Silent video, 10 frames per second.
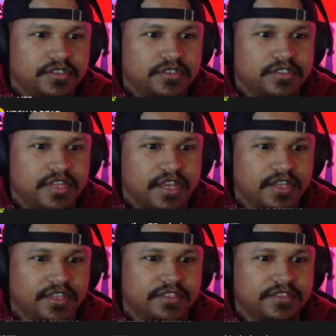Okay,
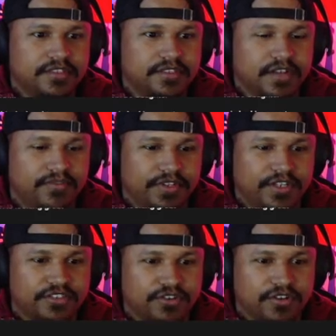definitely
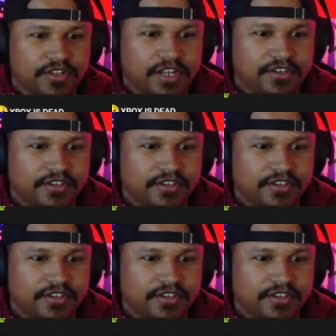gonna talk later.